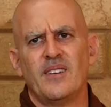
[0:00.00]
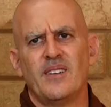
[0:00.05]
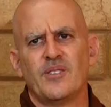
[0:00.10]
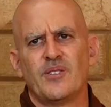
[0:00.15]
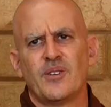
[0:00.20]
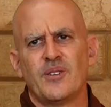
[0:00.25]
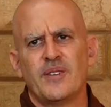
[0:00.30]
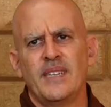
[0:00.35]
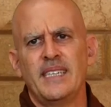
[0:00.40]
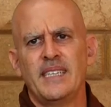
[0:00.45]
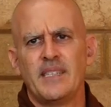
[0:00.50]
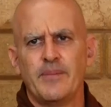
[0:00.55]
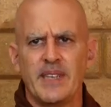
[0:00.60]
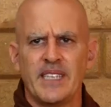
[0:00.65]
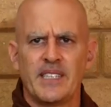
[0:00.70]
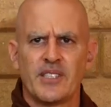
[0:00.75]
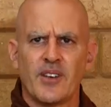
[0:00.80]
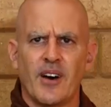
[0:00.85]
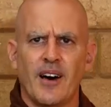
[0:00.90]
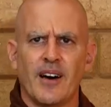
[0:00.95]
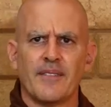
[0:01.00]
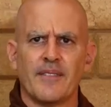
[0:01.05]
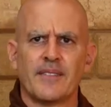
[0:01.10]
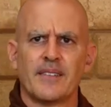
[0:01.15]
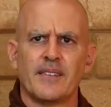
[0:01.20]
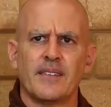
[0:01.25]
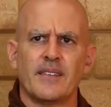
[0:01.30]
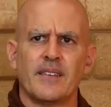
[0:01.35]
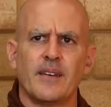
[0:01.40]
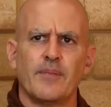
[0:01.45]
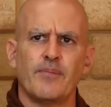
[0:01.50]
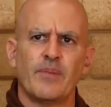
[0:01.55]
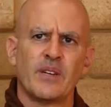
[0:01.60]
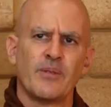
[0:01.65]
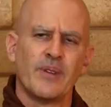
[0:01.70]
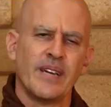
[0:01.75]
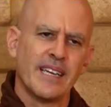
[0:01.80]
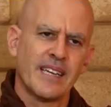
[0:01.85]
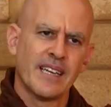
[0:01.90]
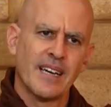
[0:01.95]
So need to be soft. But
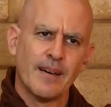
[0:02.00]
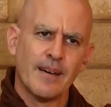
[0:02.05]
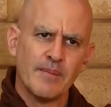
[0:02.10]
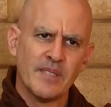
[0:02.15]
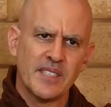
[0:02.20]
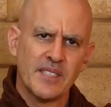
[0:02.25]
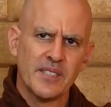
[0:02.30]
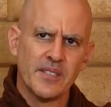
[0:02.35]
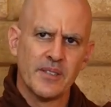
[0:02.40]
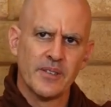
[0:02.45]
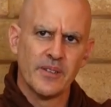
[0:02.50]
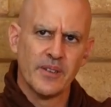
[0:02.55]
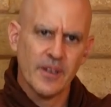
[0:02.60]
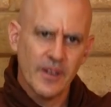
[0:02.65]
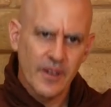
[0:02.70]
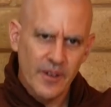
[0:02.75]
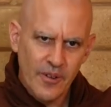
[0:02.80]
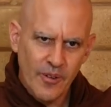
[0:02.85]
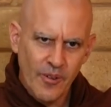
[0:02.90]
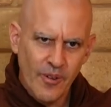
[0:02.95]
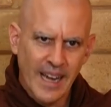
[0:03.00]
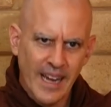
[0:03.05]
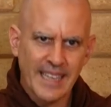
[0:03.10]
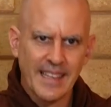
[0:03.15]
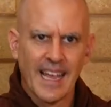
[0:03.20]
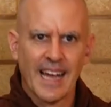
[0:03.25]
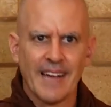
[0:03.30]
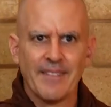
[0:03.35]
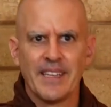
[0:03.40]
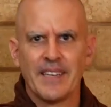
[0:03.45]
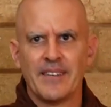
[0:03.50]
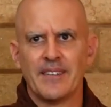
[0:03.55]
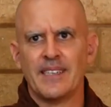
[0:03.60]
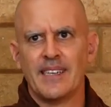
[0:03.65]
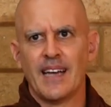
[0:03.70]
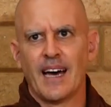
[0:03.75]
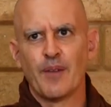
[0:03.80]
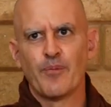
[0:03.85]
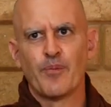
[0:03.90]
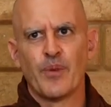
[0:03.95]
when it comes to right livelihood,
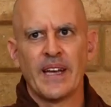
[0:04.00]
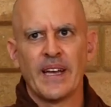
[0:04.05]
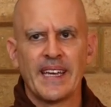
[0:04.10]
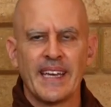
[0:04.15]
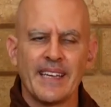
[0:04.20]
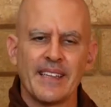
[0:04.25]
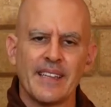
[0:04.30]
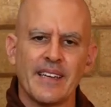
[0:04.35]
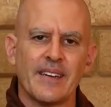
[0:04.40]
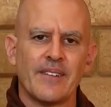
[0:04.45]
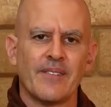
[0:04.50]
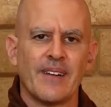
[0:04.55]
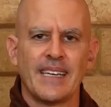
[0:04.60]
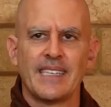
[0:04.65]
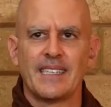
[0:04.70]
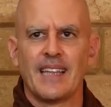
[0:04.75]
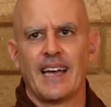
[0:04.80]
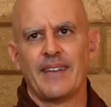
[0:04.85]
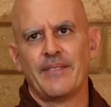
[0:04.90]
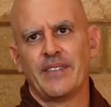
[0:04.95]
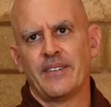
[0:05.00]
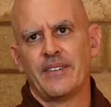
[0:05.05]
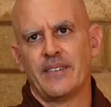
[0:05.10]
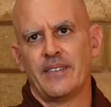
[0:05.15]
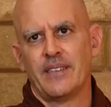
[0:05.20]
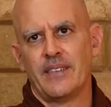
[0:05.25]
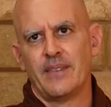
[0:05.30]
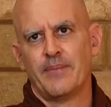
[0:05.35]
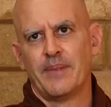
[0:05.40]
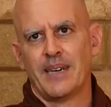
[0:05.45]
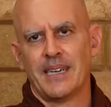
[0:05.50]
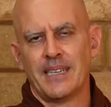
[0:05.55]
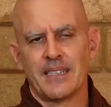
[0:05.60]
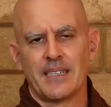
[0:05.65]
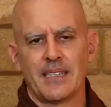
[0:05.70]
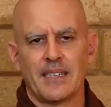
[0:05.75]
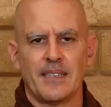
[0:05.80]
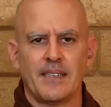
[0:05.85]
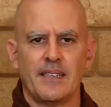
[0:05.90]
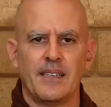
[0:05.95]
not breaking the right livelihood, the
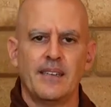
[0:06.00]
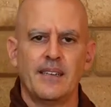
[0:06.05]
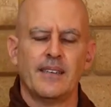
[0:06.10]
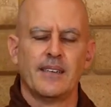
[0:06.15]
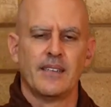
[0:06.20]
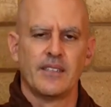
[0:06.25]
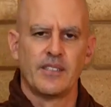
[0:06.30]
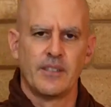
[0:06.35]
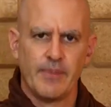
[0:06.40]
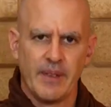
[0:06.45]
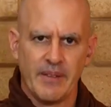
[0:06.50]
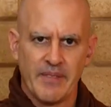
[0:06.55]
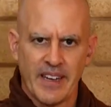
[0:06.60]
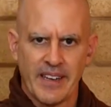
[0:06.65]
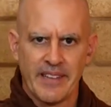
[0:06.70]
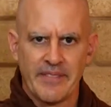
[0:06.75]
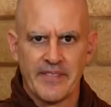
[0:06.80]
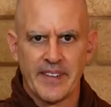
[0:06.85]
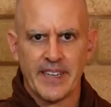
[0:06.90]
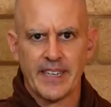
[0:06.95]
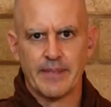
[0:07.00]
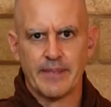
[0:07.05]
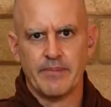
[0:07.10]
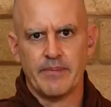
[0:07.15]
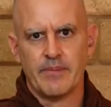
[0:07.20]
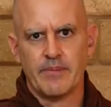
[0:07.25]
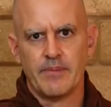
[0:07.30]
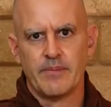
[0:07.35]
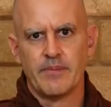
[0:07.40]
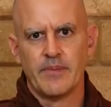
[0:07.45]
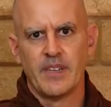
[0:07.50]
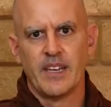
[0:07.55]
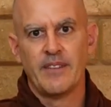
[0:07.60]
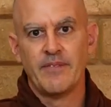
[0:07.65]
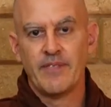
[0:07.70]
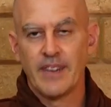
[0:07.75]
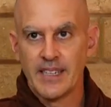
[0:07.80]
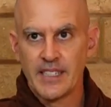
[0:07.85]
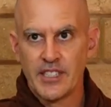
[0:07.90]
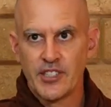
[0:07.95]
monk should be very firm
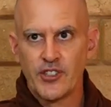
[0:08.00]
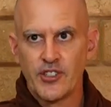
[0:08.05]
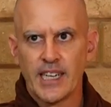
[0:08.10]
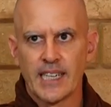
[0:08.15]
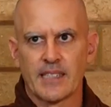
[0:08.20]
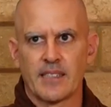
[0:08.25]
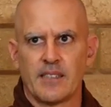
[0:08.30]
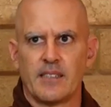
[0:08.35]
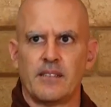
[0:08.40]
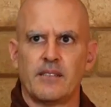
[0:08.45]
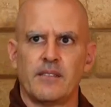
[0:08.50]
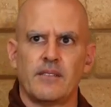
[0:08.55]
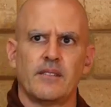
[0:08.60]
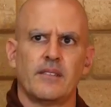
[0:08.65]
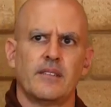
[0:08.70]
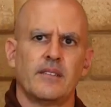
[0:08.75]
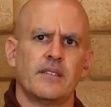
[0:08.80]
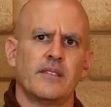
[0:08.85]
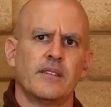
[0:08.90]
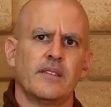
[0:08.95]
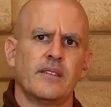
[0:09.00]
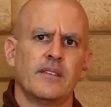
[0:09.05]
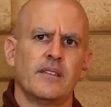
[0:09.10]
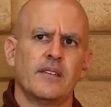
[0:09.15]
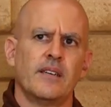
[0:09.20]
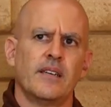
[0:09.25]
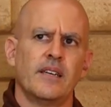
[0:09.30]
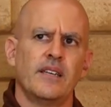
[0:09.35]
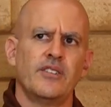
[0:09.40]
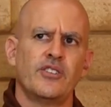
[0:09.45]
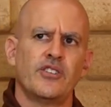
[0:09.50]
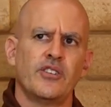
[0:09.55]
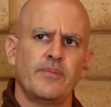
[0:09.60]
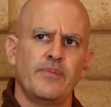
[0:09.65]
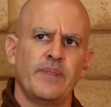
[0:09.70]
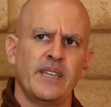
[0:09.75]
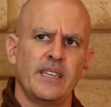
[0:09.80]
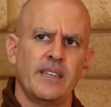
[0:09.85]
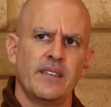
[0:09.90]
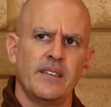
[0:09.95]
and very strict and should
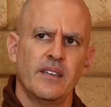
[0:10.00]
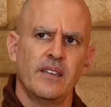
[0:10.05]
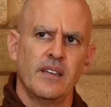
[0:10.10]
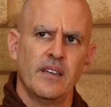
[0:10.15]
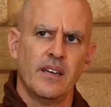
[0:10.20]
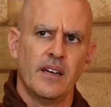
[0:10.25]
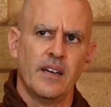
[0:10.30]
be